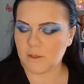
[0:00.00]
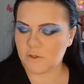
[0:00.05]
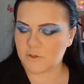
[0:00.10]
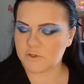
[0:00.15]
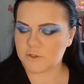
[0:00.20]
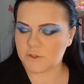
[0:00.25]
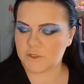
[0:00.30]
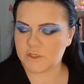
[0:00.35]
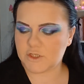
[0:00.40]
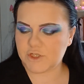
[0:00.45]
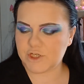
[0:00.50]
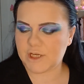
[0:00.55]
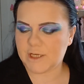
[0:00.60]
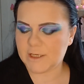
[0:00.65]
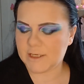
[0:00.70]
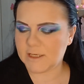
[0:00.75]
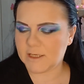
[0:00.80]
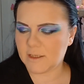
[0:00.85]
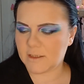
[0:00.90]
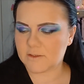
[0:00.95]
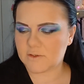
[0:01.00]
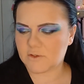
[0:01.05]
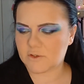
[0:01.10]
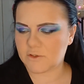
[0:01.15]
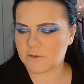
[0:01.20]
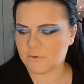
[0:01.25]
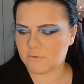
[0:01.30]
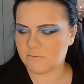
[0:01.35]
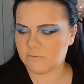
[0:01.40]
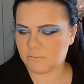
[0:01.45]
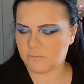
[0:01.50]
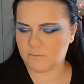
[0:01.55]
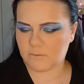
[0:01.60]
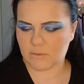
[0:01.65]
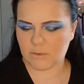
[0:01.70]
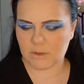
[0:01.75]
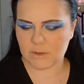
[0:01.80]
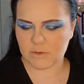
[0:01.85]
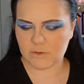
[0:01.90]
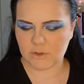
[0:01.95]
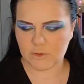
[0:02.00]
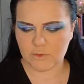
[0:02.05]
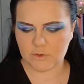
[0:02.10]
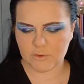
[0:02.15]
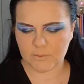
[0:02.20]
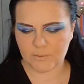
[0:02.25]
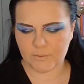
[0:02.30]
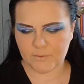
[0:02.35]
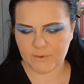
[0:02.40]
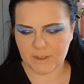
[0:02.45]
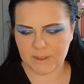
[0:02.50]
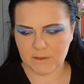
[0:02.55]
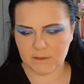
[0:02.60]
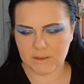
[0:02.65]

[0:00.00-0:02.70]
So you shake it to do something.